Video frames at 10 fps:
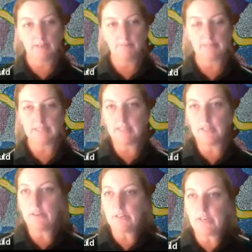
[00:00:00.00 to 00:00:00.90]
um, there's a
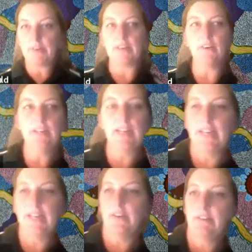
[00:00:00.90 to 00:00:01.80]
lot going on,
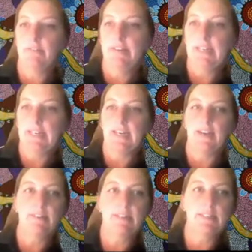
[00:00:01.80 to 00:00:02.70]
and I really
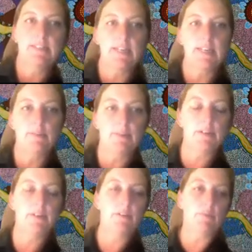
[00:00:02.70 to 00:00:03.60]
encourage
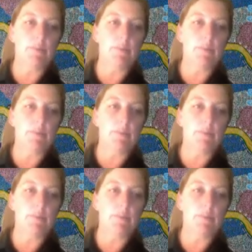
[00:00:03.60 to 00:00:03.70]
anyone who